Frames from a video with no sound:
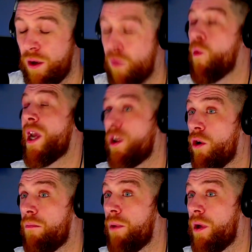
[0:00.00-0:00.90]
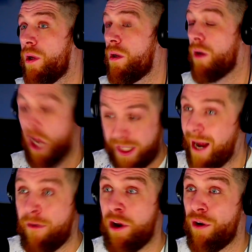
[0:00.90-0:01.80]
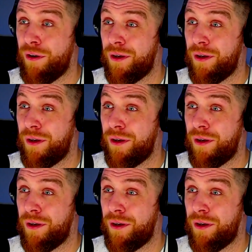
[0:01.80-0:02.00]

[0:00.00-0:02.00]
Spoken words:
wake up and carry on.